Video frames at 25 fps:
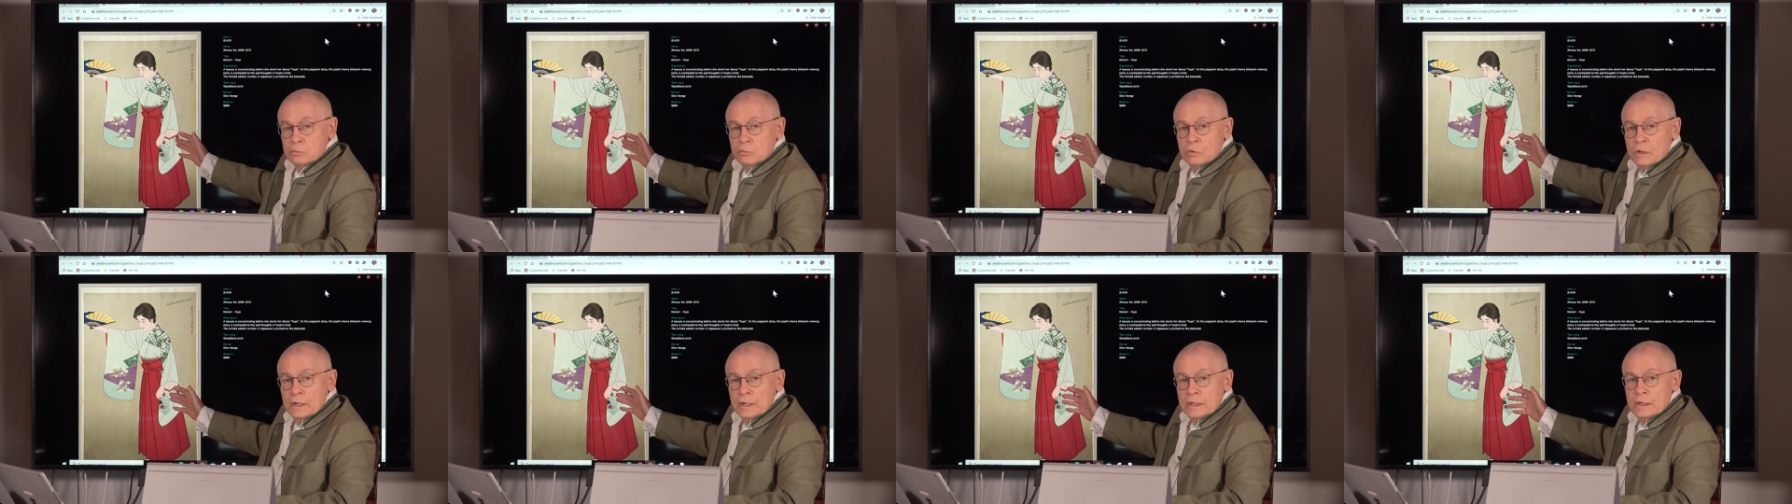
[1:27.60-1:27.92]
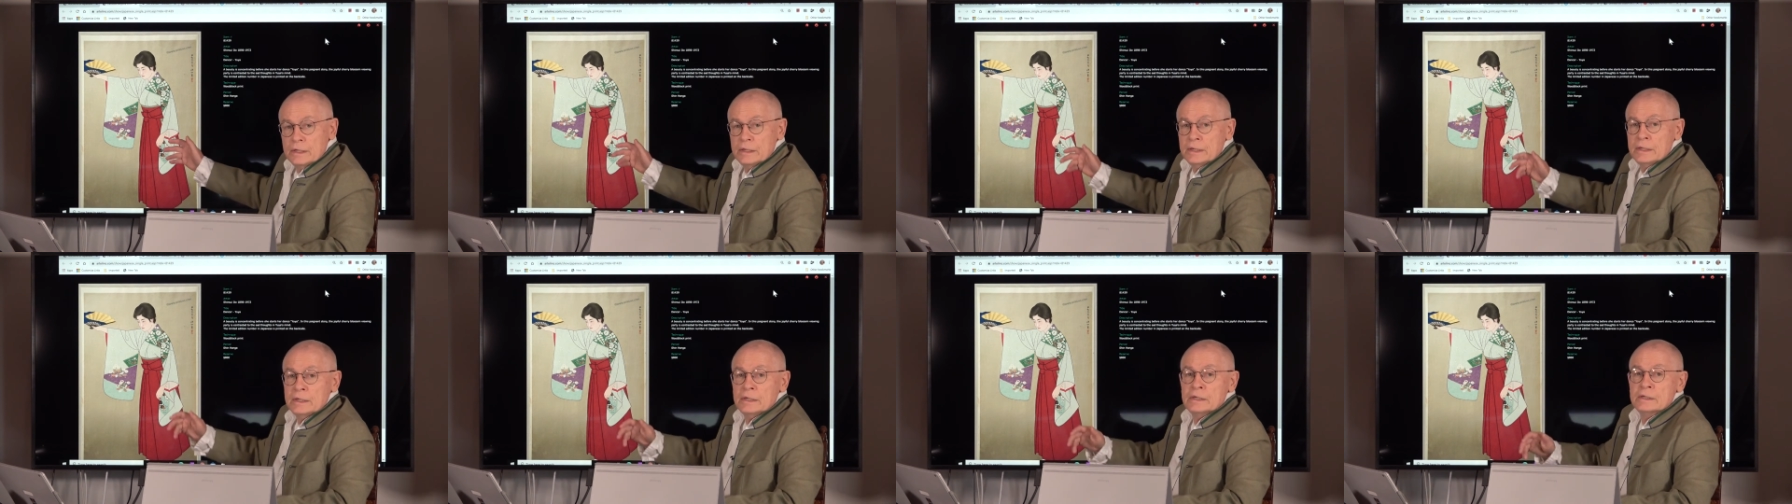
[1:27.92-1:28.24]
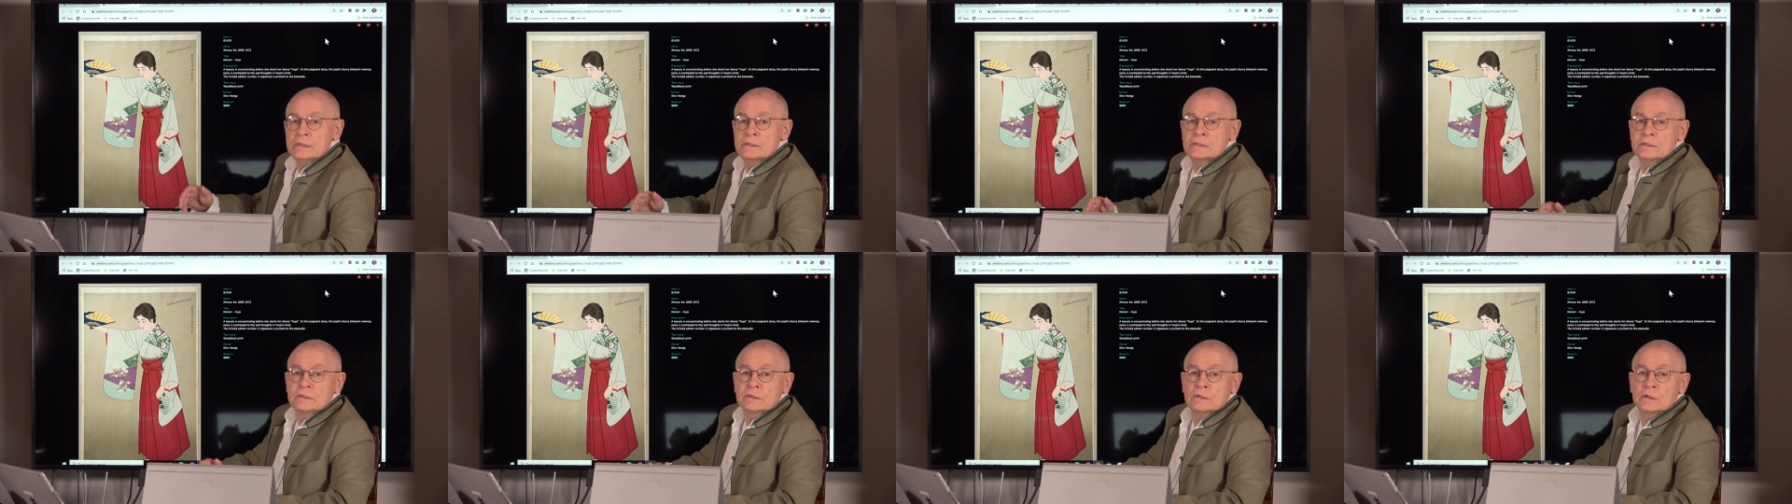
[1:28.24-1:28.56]
one
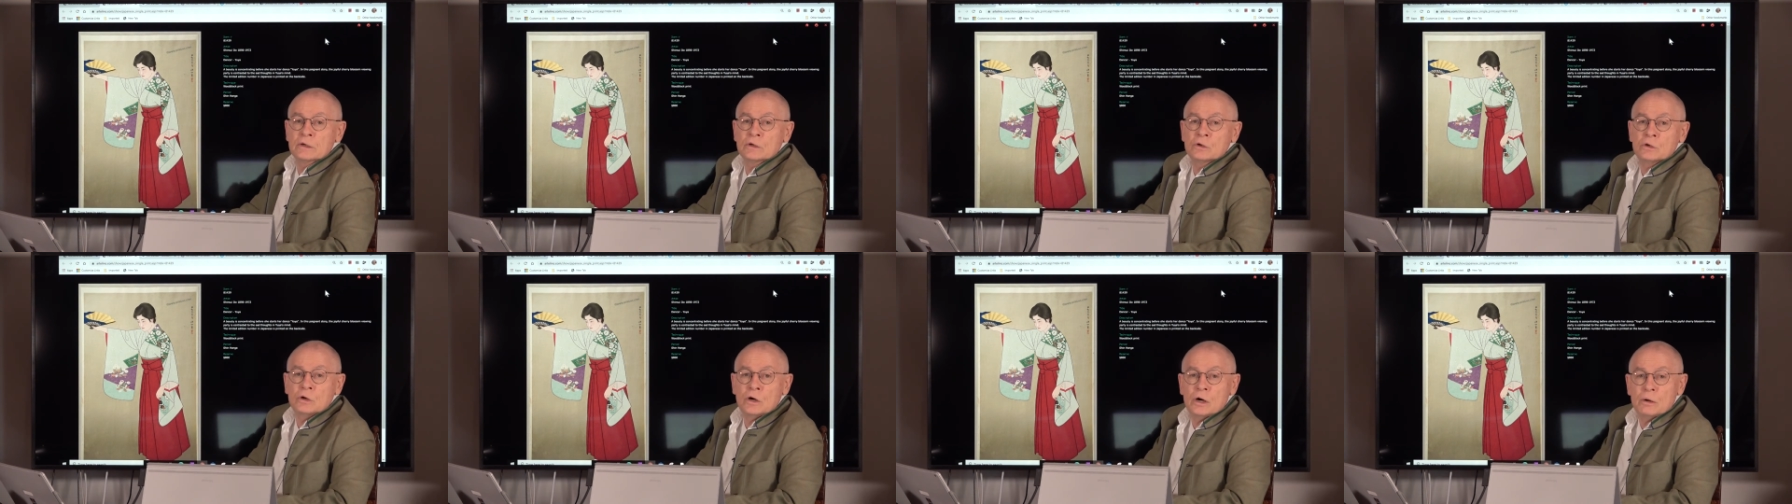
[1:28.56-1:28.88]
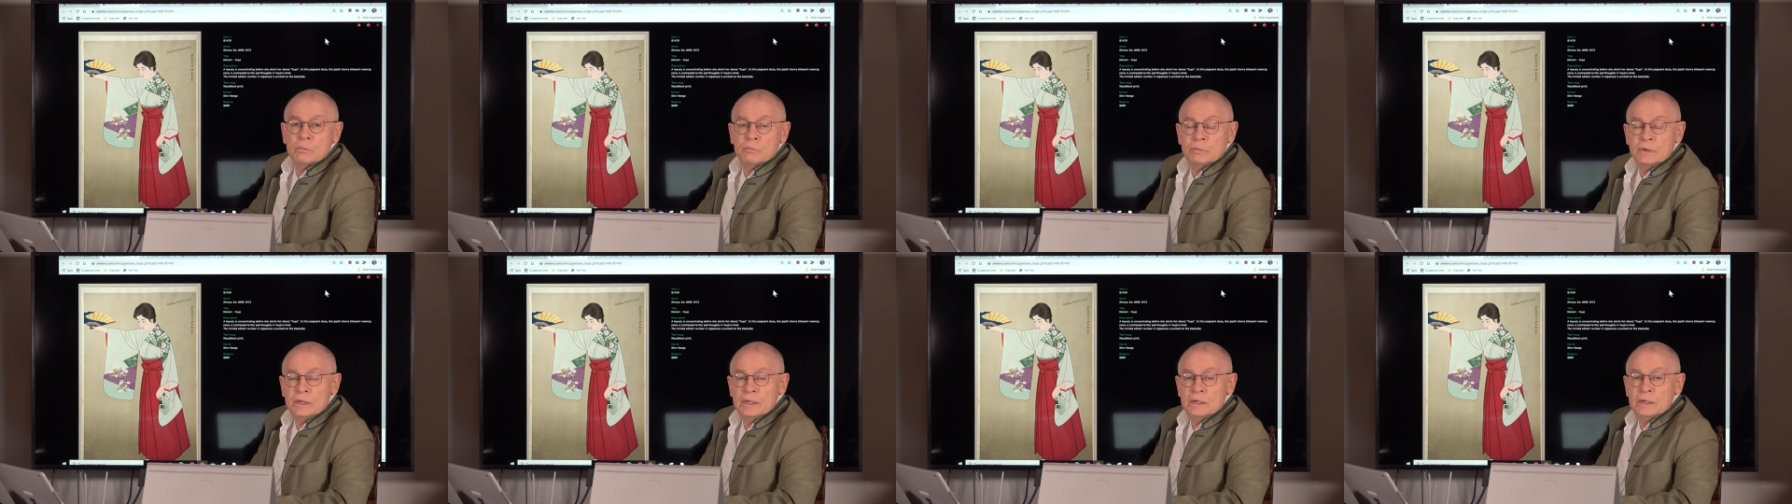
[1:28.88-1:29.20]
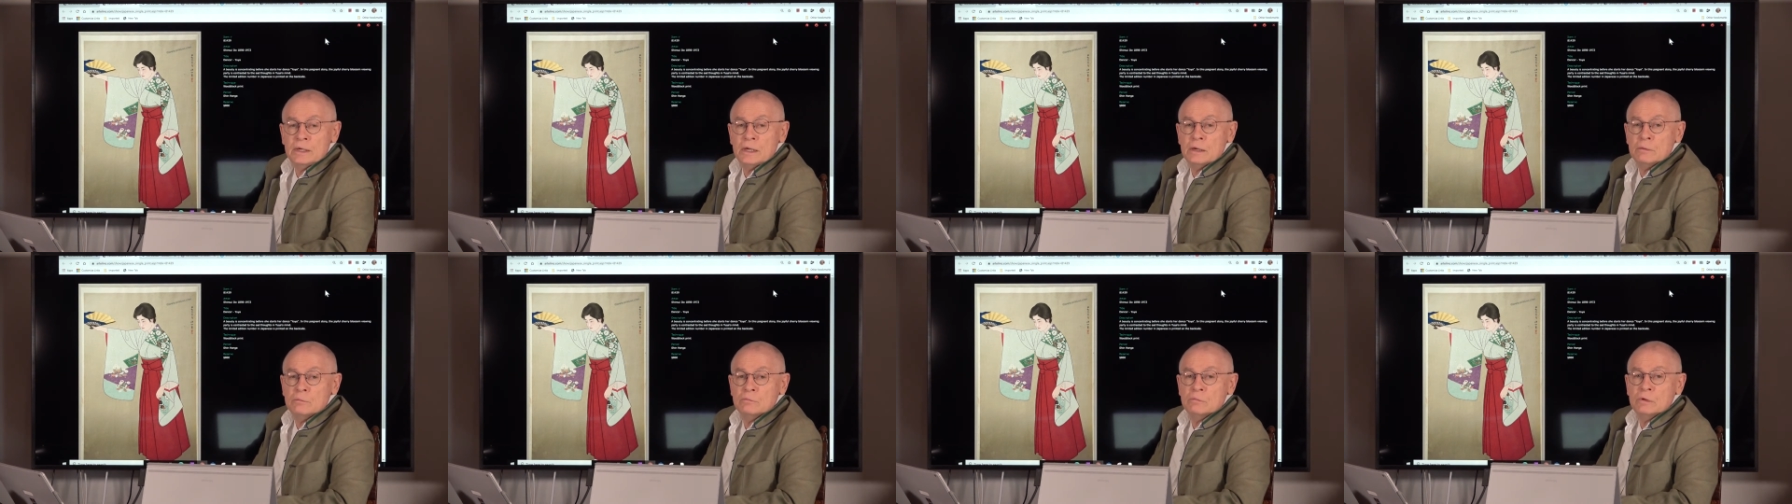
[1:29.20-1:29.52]
is the copy
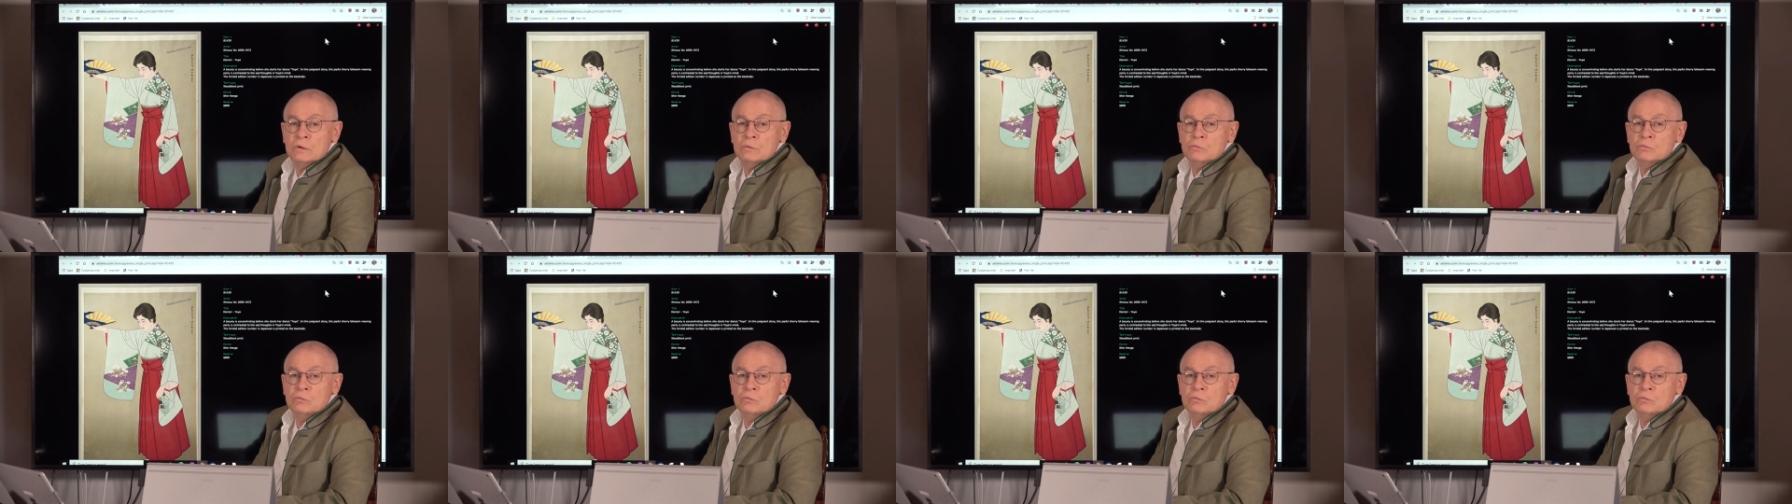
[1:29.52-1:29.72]
number